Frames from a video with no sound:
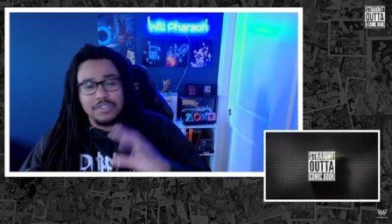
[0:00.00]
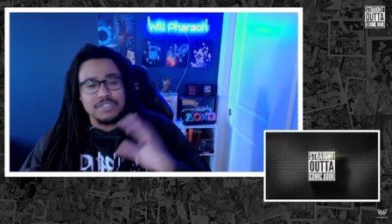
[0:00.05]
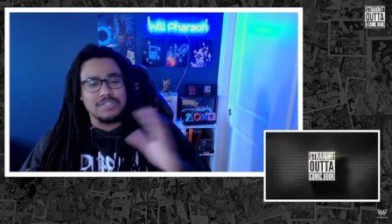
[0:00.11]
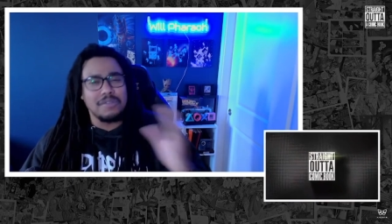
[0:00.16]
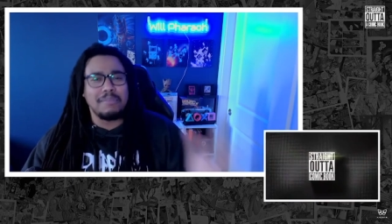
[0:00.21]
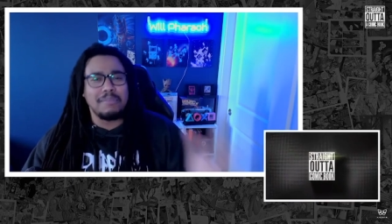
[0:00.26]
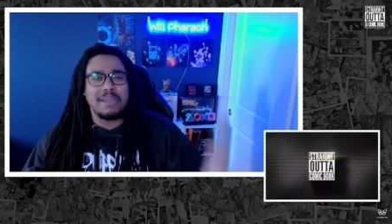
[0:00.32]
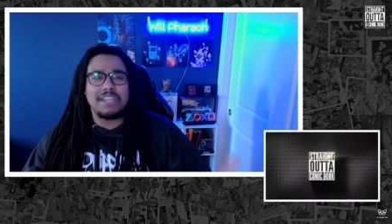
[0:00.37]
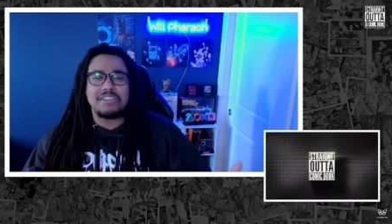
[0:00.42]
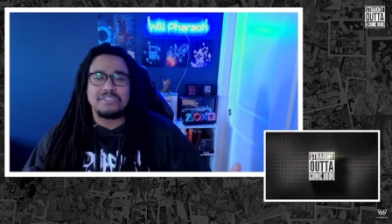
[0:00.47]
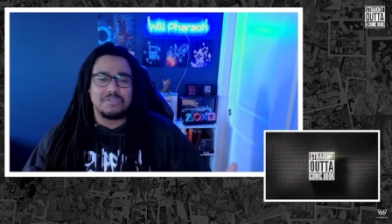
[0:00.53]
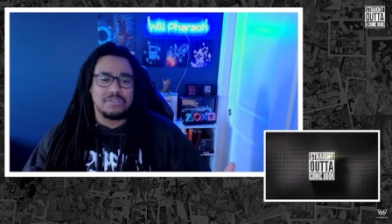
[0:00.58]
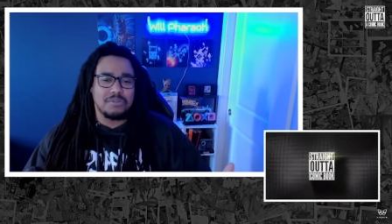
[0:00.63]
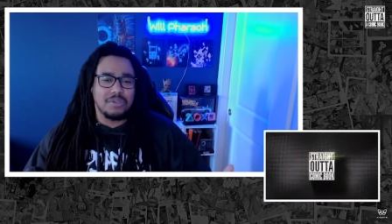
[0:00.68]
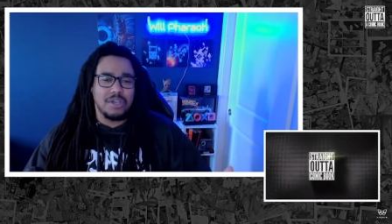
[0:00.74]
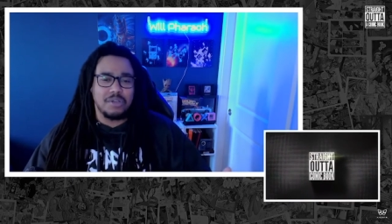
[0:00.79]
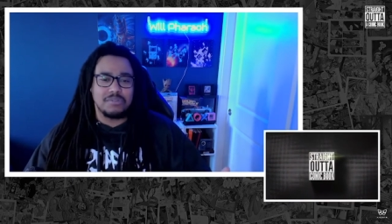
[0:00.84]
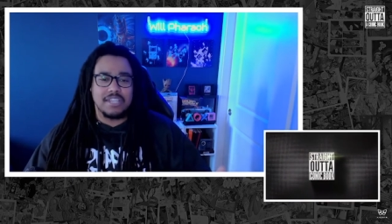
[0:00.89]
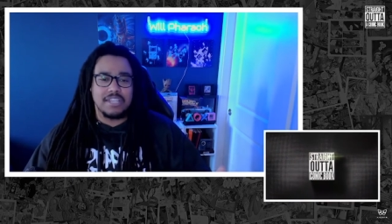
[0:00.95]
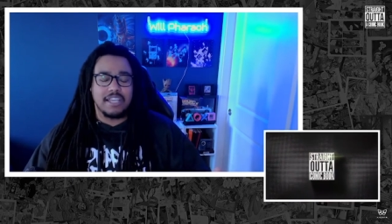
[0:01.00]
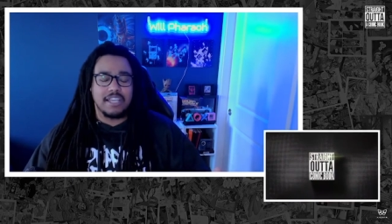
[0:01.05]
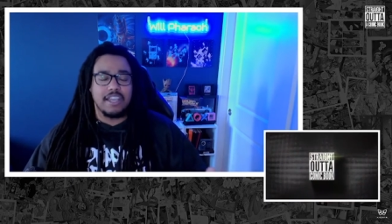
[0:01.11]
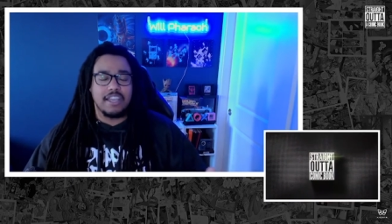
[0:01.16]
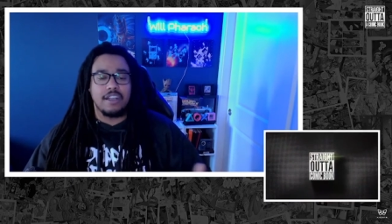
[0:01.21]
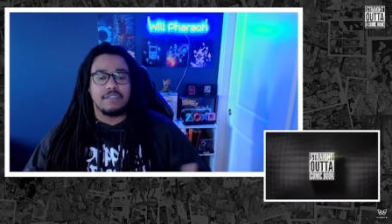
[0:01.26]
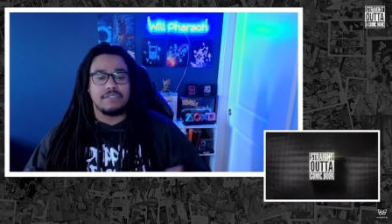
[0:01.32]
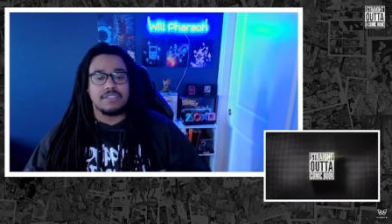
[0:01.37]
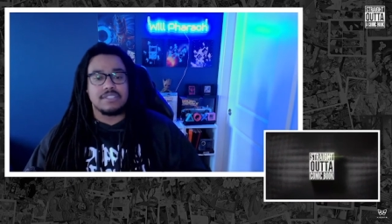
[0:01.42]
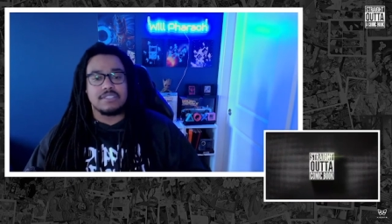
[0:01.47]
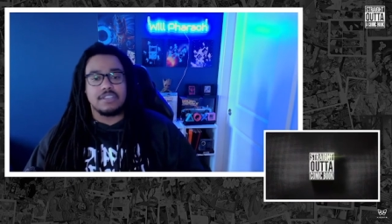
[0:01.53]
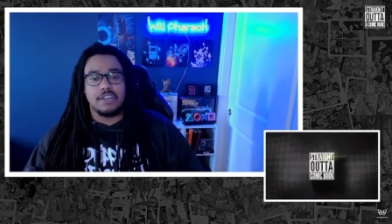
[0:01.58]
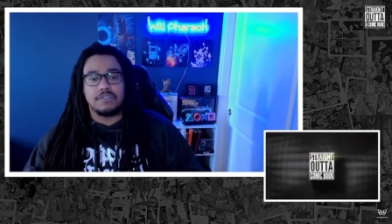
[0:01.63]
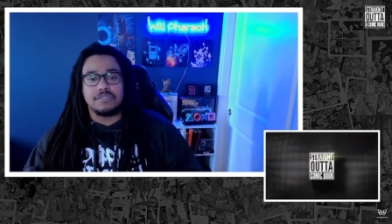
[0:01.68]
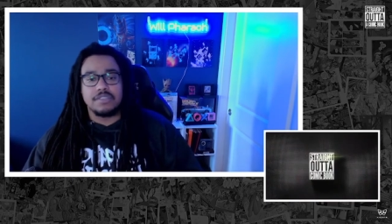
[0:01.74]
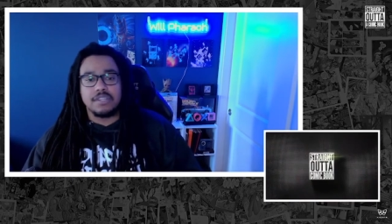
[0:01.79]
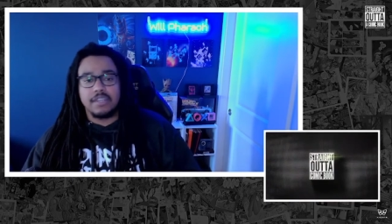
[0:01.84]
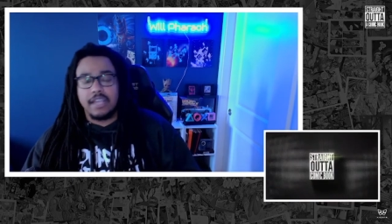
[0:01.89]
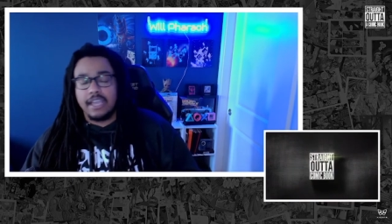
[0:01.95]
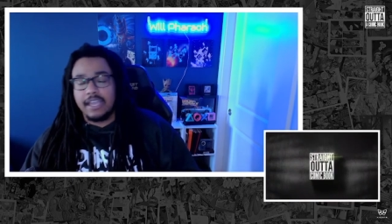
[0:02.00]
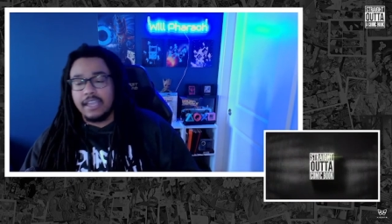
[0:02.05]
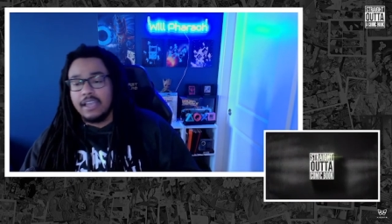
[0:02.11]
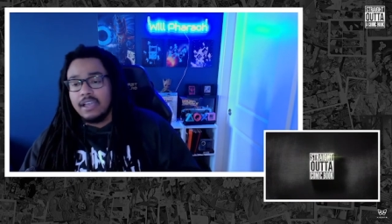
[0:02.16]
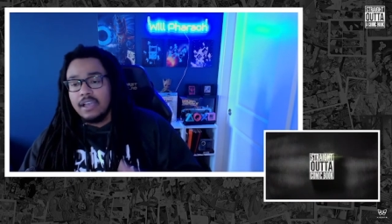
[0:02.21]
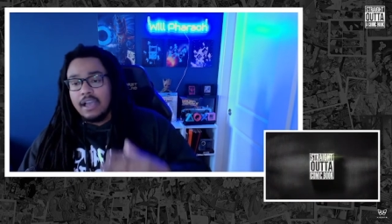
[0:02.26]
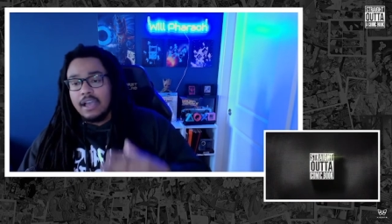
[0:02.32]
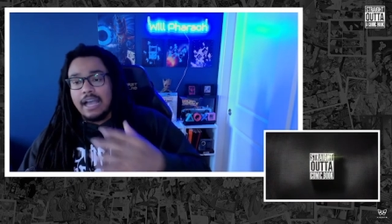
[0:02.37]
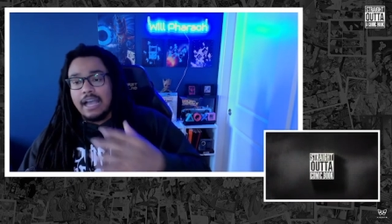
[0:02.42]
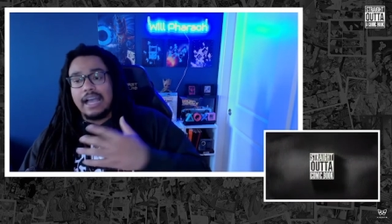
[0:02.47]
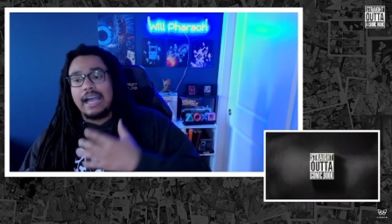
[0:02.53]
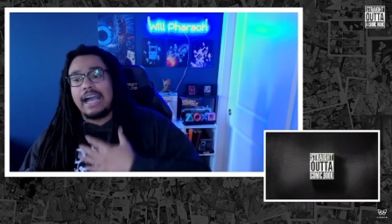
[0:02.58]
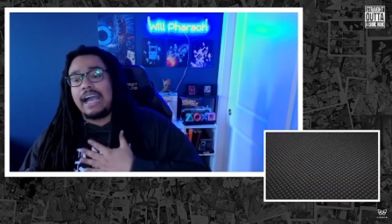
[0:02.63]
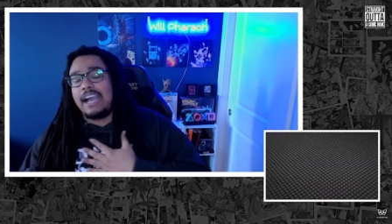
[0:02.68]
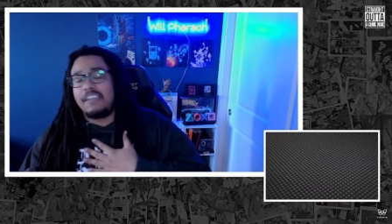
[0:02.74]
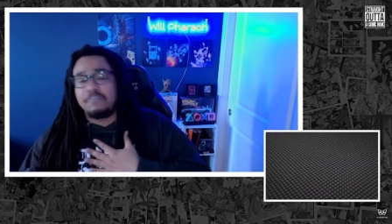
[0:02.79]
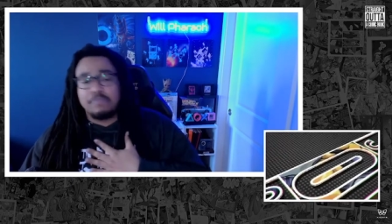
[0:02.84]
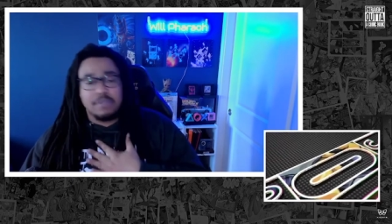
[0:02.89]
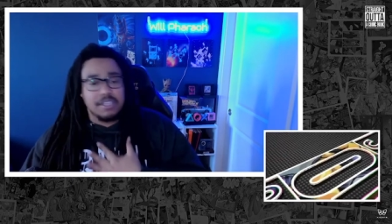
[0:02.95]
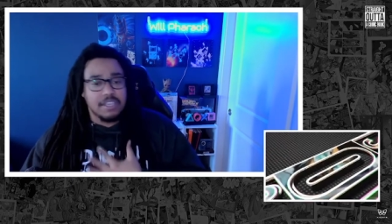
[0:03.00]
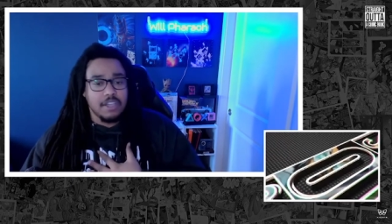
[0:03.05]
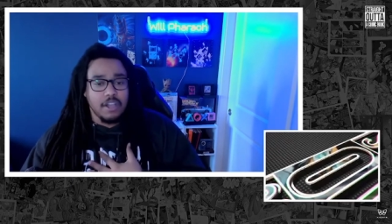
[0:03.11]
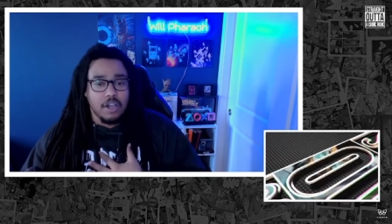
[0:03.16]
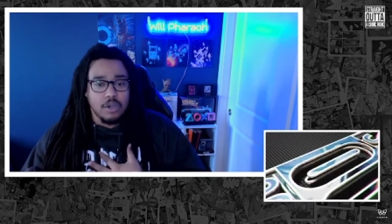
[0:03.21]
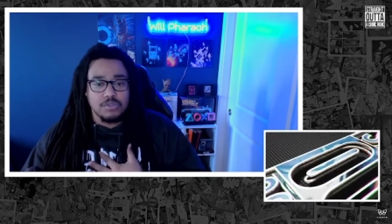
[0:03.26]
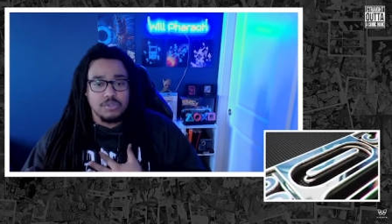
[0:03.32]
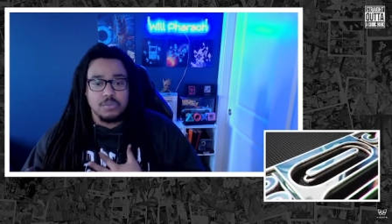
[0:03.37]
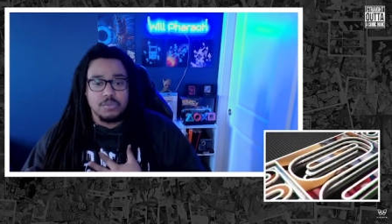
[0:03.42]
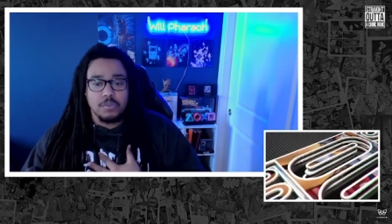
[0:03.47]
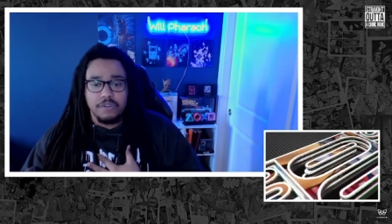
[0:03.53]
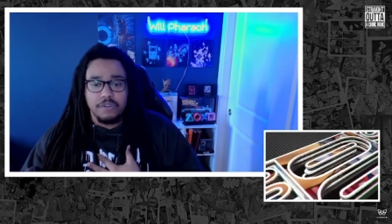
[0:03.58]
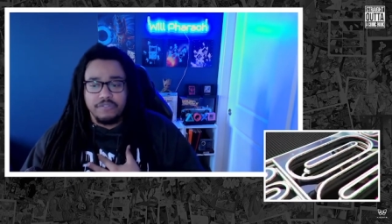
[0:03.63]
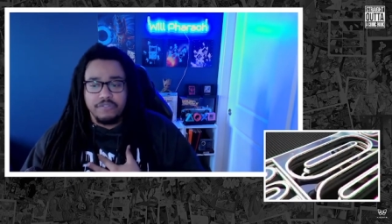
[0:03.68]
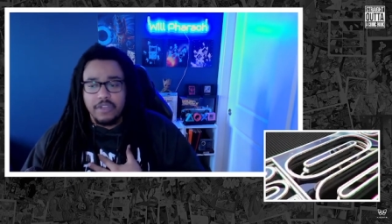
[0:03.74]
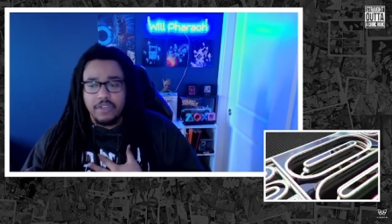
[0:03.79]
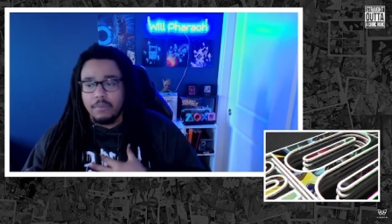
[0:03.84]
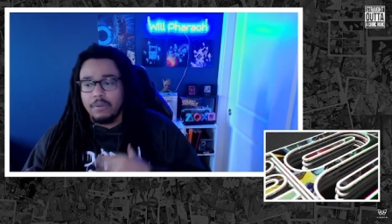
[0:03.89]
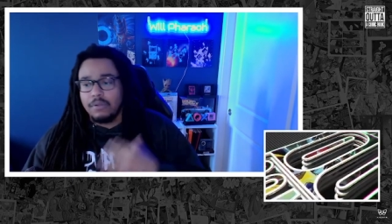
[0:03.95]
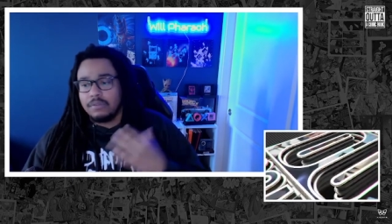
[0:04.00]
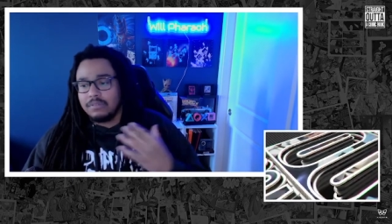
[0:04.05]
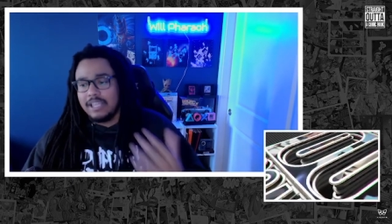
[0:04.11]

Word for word: So make sure you go take care of yourself today. I've been your host, Will Pharaoh.